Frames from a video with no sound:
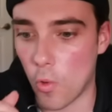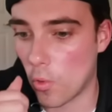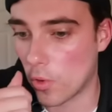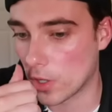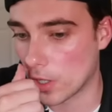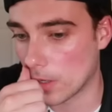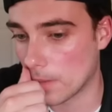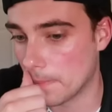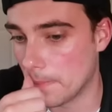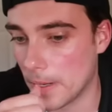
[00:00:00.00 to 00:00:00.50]

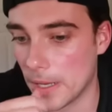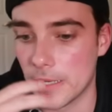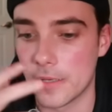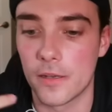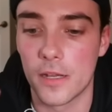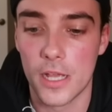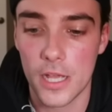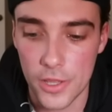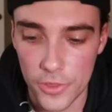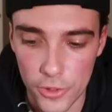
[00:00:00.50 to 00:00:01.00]
order, but
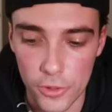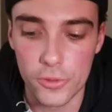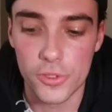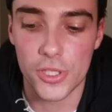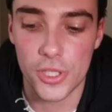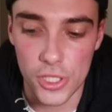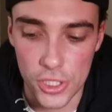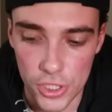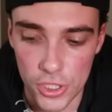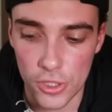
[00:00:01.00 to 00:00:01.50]
those
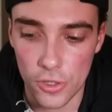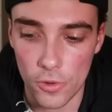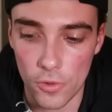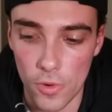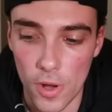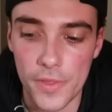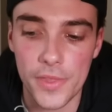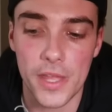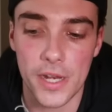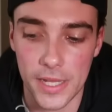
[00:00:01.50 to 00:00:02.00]
are the
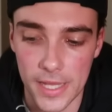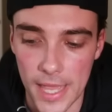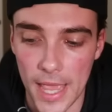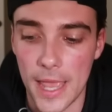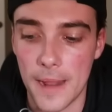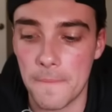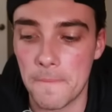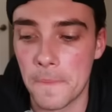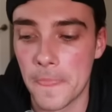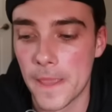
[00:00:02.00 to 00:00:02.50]
two. And then
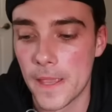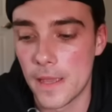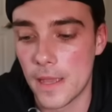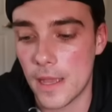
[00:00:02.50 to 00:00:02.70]
again,